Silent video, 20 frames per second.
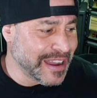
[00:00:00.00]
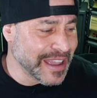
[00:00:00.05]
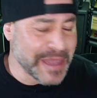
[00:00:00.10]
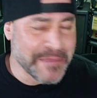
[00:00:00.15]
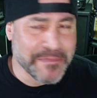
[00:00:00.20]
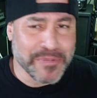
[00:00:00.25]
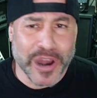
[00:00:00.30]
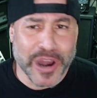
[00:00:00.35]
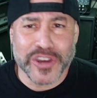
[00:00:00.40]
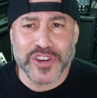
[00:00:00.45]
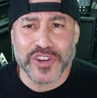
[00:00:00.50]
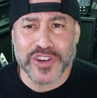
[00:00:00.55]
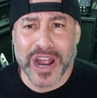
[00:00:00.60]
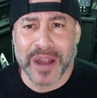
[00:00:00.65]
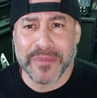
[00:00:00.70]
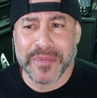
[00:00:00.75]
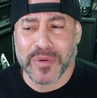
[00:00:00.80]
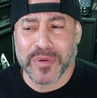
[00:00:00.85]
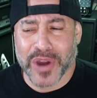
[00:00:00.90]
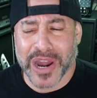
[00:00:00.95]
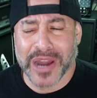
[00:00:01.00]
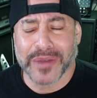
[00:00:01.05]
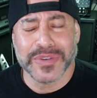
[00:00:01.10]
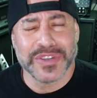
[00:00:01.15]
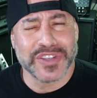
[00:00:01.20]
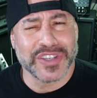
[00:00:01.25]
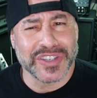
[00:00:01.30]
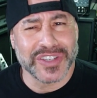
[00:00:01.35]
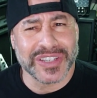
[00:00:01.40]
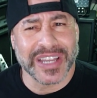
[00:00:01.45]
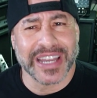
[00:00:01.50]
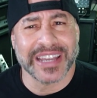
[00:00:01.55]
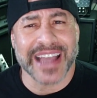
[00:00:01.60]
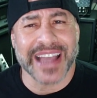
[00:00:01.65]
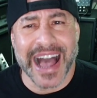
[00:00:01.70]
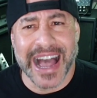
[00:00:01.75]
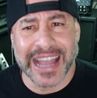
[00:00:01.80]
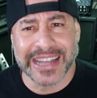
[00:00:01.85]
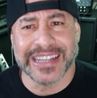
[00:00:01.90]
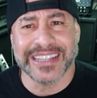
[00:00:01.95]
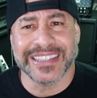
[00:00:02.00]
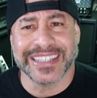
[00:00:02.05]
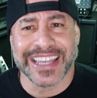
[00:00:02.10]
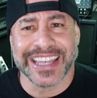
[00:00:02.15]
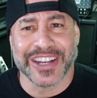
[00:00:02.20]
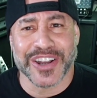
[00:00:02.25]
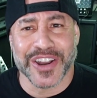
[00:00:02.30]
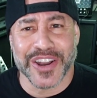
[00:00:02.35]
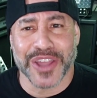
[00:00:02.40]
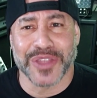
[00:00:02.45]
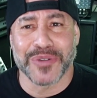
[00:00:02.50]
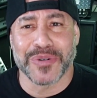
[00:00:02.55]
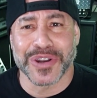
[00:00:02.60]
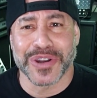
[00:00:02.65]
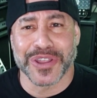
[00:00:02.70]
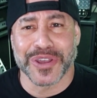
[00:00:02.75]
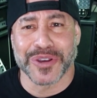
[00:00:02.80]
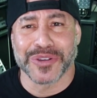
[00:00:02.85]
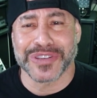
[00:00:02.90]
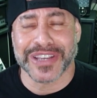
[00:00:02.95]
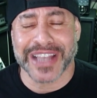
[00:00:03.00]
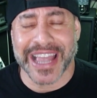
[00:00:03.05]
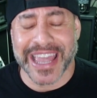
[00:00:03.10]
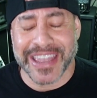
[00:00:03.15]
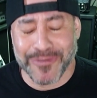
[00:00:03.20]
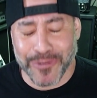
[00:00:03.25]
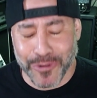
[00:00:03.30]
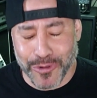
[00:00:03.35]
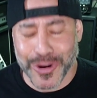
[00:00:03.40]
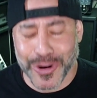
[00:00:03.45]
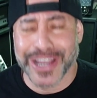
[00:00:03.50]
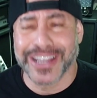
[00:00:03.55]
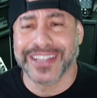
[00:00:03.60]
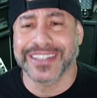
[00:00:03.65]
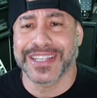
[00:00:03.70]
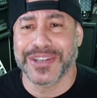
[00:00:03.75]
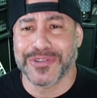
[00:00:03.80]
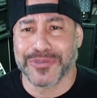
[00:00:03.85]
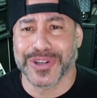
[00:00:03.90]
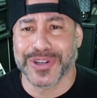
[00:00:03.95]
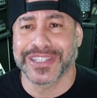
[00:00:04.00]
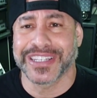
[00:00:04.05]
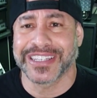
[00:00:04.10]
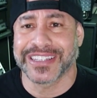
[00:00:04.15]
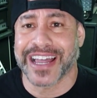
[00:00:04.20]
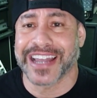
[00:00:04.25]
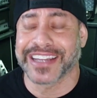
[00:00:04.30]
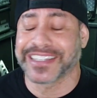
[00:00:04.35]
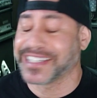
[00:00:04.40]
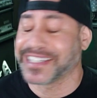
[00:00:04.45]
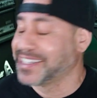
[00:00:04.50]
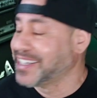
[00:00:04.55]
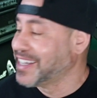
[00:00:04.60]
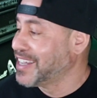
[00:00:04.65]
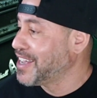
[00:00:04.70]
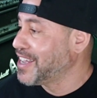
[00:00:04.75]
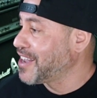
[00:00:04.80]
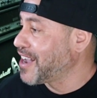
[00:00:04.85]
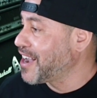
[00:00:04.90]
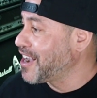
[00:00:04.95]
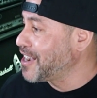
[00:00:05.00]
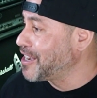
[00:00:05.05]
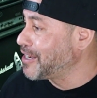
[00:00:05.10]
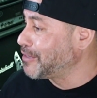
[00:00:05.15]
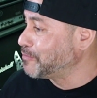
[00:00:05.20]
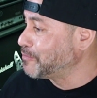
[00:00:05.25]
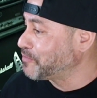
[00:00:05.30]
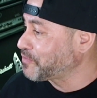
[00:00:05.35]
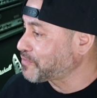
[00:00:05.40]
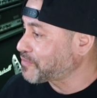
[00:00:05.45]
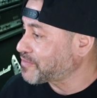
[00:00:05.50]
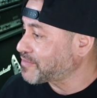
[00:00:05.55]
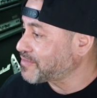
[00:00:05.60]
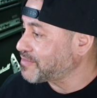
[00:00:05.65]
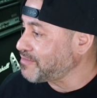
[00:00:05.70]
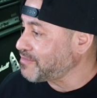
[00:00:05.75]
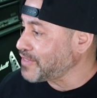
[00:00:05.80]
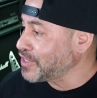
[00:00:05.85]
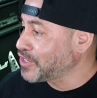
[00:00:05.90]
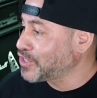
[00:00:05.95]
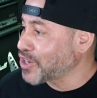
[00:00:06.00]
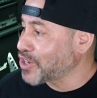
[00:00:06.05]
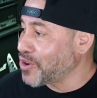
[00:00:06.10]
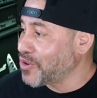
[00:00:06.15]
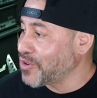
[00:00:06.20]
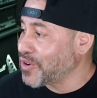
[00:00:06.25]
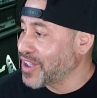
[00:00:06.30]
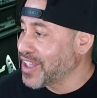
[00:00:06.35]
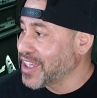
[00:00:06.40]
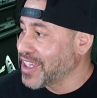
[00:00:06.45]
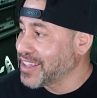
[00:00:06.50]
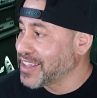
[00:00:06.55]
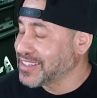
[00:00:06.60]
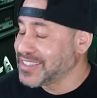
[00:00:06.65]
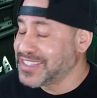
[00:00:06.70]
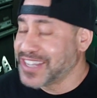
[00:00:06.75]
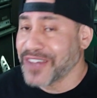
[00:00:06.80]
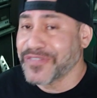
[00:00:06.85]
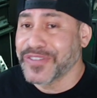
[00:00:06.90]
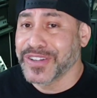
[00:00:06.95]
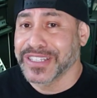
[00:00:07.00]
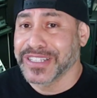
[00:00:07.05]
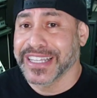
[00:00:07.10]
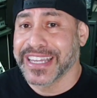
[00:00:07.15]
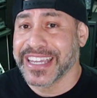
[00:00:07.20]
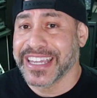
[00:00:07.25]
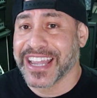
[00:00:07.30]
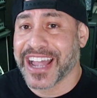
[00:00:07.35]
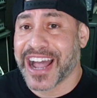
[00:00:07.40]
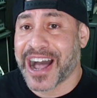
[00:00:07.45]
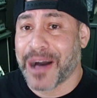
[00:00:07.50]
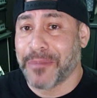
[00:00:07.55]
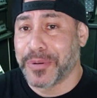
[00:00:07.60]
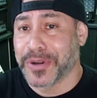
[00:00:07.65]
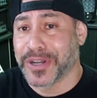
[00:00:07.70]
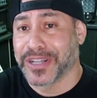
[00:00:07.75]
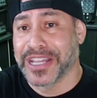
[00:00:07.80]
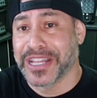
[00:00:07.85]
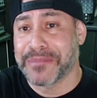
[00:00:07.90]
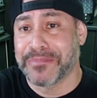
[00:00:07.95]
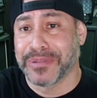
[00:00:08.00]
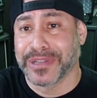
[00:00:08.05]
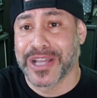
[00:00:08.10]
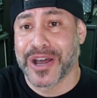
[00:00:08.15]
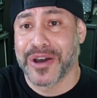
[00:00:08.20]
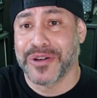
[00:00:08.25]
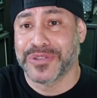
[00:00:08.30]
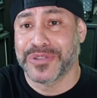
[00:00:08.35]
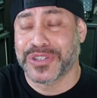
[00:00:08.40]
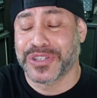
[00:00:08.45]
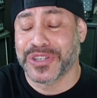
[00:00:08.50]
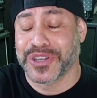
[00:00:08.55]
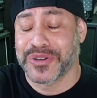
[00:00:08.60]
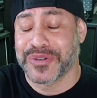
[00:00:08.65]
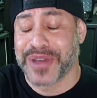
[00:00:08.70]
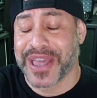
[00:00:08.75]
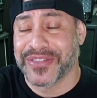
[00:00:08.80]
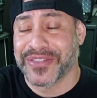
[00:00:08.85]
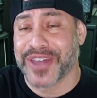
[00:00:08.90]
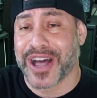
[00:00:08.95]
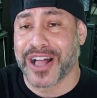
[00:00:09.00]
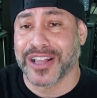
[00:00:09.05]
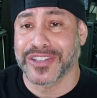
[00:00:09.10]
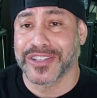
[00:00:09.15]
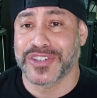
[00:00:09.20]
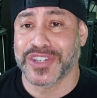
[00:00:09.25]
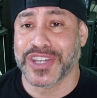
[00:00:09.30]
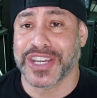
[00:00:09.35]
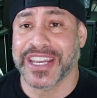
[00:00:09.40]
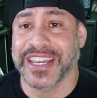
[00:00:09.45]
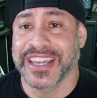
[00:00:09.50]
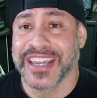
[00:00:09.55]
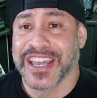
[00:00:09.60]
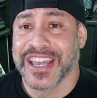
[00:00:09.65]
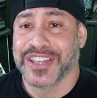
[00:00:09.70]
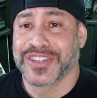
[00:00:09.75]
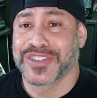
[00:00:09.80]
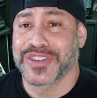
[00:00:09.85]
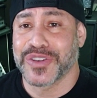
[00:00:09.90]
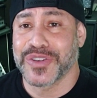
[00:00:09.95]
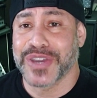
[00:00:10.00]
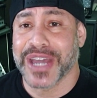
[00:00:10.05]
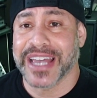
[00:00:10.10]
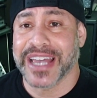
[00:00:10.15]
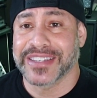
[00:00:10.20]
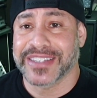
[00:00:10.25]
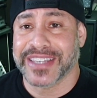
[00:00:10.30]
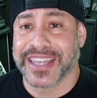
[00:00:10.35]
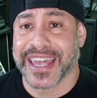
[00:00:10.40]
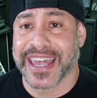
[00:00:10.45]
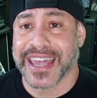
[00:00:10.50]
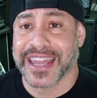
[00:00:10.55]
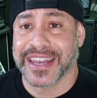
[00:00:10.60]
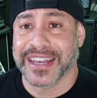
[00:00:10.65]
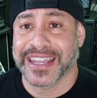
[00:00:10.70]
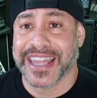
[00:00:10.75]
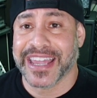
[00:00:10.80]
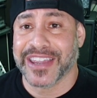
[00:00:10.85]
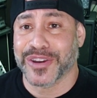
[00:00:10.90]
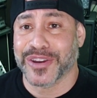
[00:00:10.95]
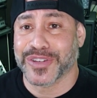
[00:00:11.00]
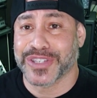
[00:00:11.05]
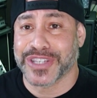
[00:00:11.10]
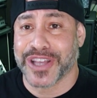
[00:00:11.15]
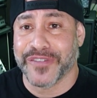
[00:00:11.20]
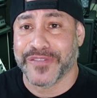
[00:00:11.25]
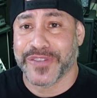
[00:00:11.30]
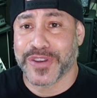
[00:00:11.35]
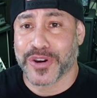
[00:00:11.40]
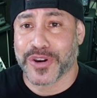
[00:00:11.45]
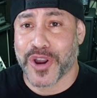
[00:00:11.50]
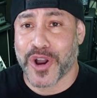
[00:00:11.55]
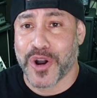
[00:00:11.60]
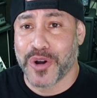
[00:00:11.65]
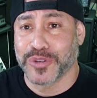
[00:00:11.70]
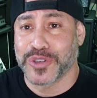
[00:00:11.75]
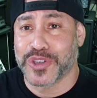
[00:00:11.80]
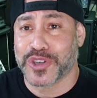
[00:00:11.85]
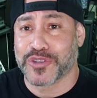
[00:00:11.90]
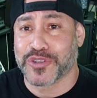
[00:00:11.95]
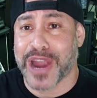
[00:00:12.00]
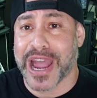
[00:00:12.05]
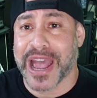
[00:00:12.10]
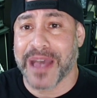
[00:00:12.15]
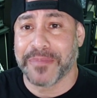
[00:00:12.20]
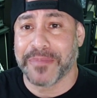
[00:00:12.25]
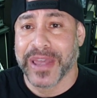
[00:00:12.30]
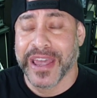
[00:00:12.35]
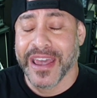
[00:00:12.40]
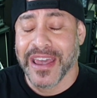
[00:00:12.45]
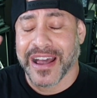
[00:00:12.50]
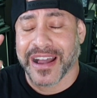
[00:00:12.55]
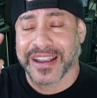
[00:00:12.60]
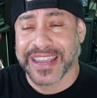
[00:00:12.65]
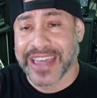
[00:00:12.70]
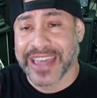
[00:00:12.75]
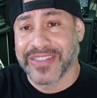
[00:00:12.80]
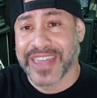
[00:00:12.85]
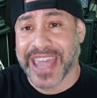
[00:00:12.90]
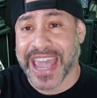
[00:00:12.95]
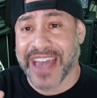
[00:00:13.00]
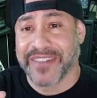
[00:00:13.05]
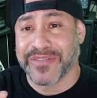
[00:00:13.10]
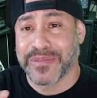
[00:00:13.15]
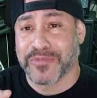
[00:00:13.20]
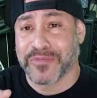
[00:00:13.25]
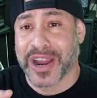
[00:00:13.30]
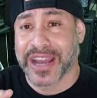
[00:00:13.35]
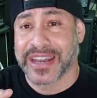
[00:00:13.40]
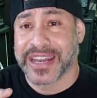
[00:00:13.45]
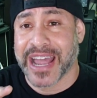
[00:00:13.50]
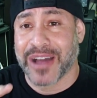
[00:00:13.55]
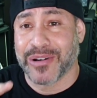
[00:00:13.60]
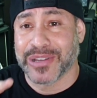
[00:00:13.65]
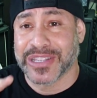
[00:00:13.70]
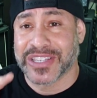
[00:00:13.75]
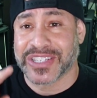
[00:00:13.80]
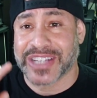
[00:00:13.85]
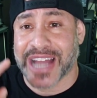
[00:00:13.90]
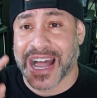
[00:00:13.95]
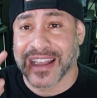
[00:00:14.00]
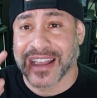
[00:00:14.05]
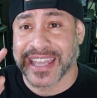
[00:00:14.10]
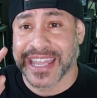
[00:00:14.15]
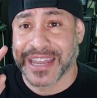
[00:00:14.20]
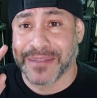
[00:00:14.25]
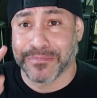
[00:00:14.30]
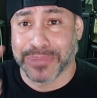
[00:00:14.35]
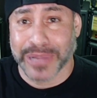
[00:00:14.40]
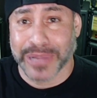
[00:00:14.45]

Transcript: impression on me where I was just like, I need to get another one of those. Like, I really, really liked it. So definitely I'll put a link below to Anthology so you guys can get yourself your own strap. Again, they have them right now in stock in